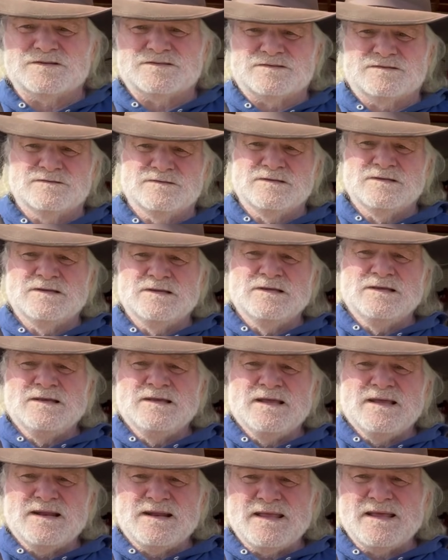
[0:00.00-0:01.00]
us.
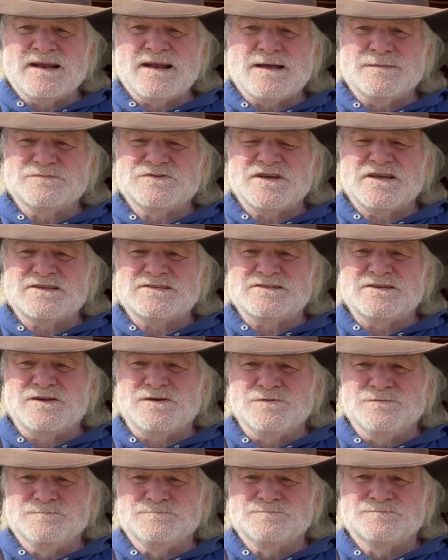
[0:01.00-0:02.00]
And again, I'm
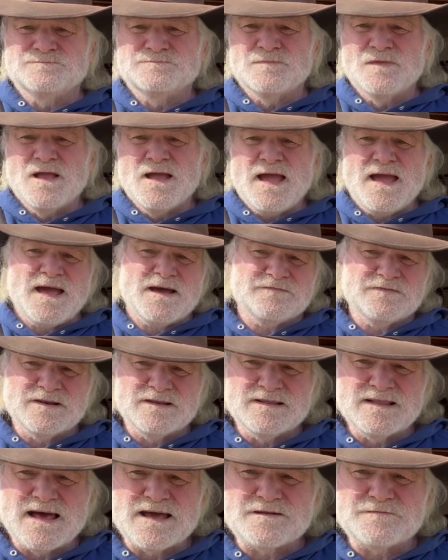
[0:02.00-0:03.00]
J-Stone, having
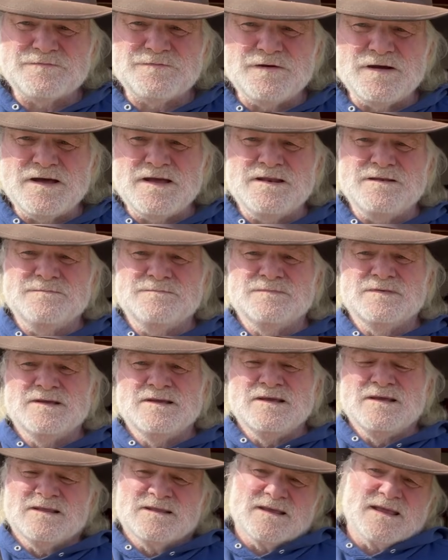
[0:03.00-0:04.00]
a lot of fun.
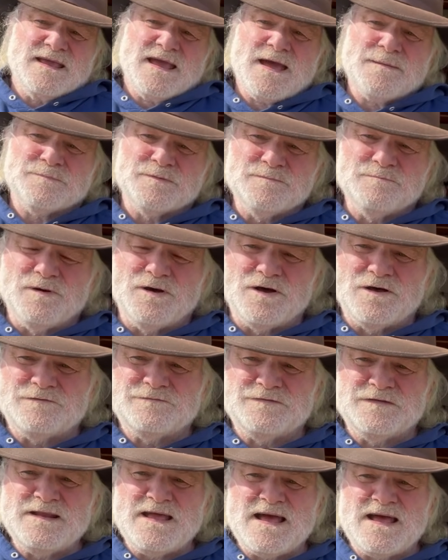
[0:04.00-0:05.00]
Cap and Ball
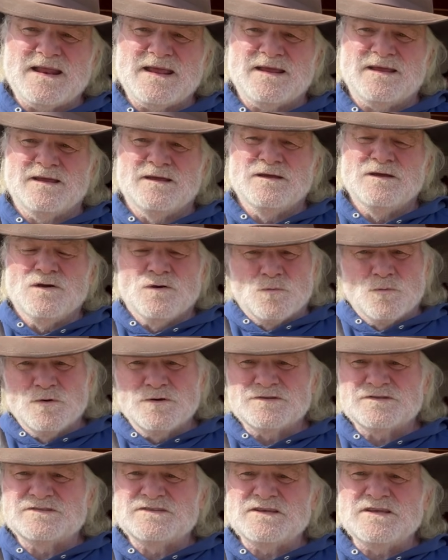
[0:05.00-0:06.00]
Fanatic.
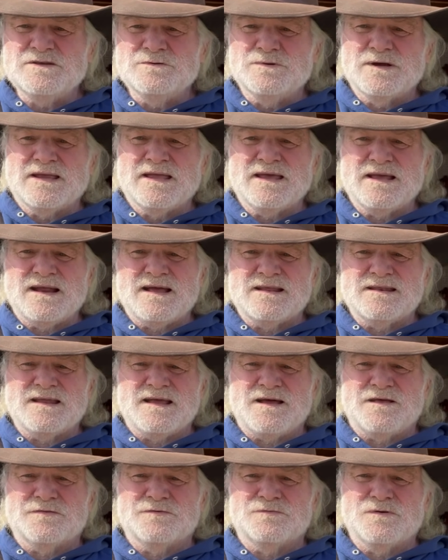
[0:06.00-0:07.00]
We'll see you again on
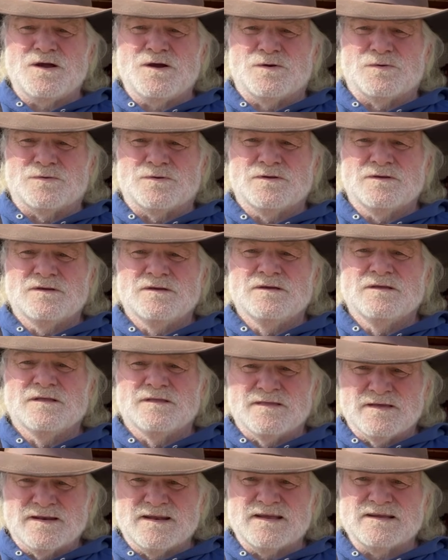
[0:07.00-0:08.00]
down the road
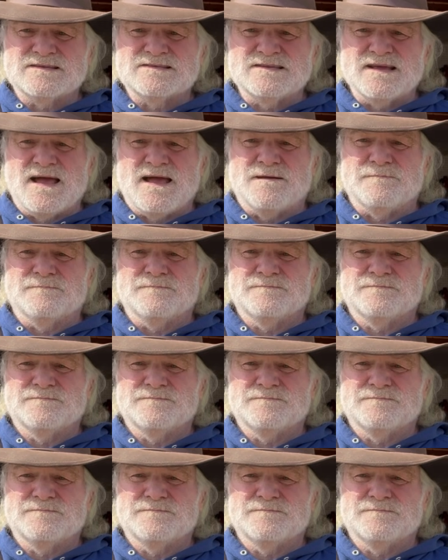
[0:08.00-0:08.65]
the next time.